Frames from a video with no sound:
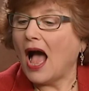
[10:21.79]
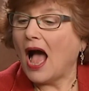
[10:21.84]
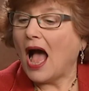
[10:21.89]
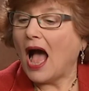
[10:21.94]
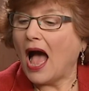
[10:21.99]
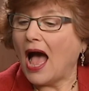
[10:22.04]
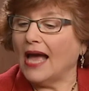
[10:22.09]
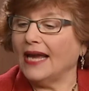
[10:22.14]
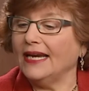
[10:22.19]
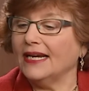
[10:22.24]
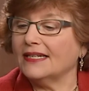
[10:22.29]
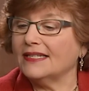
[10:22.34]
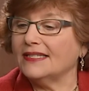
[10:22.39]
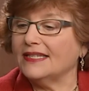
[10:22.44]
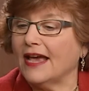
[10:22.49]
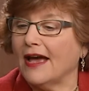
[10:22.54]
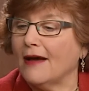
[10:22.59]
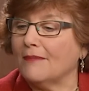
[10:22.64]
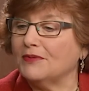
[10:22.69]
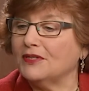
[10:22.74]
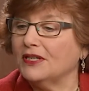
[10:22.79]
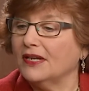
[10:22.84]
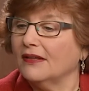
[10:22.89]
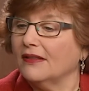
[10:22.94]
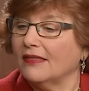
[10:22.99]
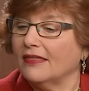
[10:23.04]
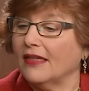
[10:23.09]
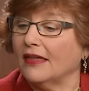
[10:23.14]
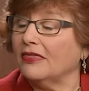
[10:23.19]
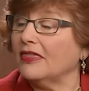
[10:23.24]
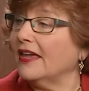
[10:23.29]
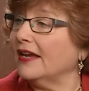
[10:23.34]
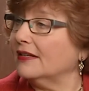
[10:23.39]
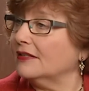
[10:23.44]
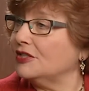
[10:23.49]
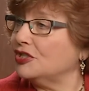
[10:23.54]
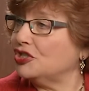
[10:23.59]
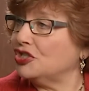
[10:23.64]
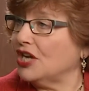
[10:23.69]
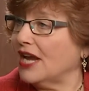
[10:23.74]
I accept that
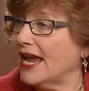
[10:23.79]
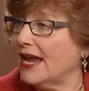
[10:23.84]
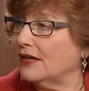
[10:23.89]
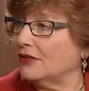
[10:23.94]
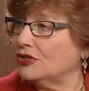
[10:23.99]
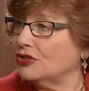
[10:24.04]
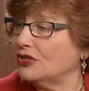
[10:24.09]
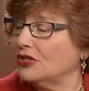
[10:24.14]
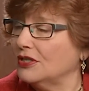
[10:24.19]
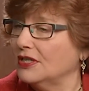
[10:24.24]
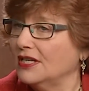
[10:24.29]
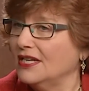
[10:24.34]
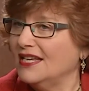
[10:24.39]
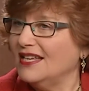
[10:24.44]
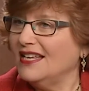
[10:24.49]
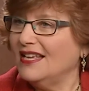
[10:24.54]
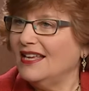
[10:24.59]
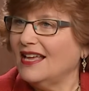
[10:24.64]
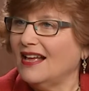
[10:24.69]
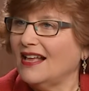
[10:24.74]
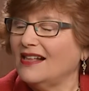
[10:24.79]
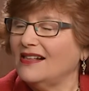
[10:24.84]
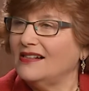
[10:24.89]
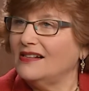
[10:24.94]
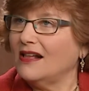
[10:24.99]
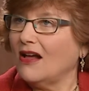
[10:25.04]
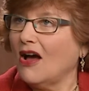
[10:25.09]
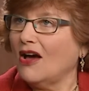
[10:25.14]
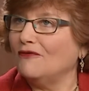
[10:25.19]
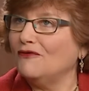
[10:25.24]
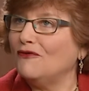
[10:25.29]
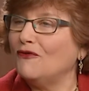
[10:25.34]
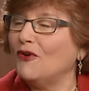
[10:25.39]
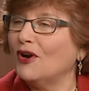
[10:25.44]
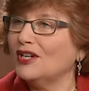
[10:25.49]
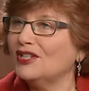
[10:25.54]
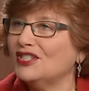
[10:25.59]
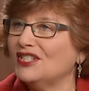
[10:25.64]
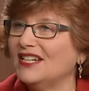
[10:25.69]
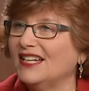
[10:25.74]
things changed.
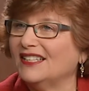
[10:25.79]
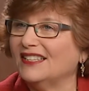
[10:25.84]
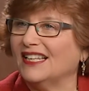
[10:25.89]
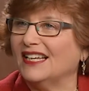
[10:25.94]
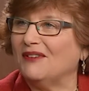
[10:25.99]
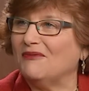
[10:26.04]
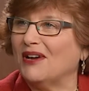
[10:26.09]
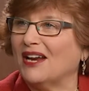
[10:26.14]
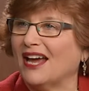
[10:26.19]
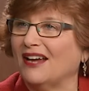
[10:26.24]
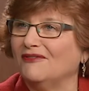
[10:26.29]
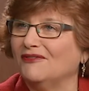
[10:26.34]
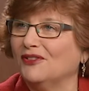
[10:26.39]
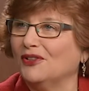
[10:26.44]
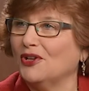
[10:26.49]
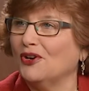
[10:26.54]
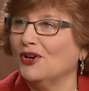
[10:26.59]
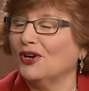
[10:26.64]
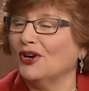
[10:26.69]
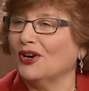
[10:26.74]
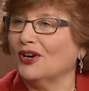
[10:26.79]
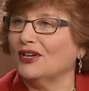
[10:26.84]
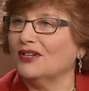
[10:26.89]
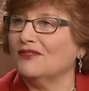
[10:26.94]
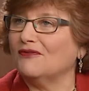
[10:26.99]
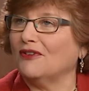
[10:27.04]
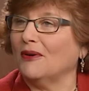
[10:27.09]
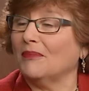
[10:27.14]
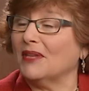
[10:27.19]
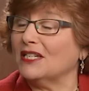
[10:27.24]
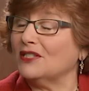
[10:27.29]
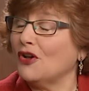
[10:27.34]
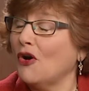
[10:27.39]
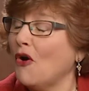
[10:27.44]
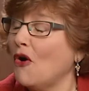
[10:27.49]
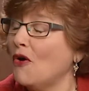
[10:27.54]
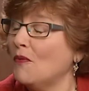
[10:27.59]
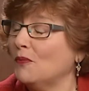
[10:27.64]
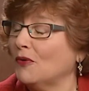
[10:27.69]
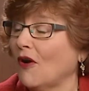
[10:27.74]
Unfortunately, what I've learned from this
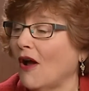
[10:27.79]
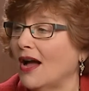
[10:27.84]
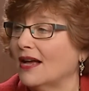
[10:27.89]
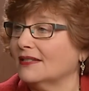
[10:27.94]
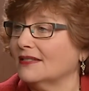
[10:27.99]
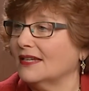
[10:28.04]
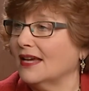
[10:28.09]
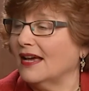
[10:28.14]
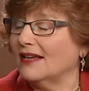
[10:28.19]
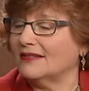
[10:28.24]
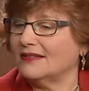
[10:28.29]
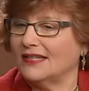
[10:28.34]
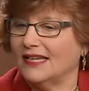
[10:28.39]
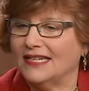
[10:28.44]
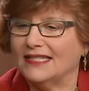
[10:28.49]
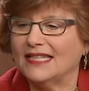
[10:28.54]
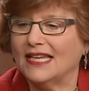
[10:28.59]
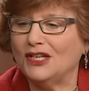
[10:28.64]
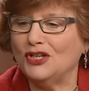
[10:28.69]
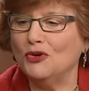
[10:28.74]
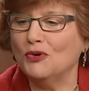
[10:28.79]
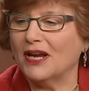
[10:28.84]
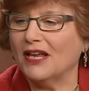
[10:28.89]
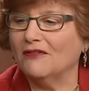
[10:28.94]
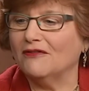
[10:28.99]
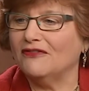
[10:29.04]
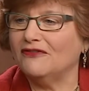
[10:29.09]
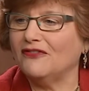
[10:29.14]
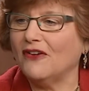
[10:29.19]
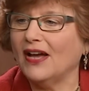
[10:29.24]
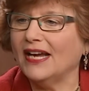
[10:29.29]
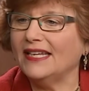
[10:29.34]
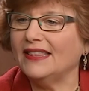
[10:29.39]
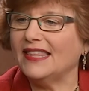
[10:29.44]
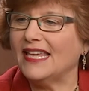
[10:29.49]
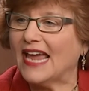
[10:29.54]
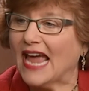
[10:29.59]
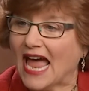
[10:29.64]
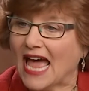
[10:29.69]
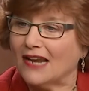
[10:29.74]
whole process is that you can fight
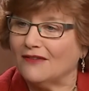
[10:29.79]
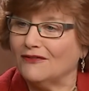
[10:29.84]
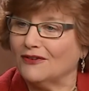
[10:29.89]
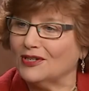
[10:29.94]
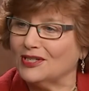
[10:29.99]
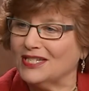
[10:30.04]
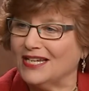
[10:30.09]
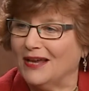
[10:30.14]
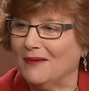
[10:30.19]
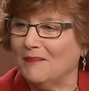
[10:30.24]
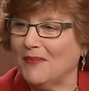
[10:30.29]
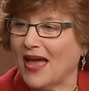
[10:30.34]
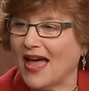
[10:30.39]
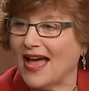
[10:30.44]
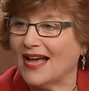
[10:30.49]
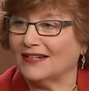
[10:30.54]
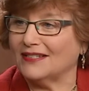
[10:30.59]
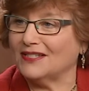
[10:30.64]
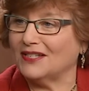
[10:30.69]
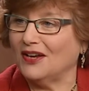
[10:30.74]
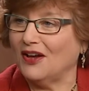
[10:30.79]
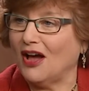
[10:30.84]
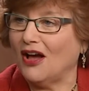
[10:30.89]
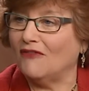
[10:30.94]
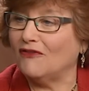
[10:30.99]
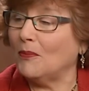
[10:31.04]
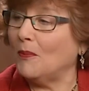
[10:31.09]
the adverse impacts of a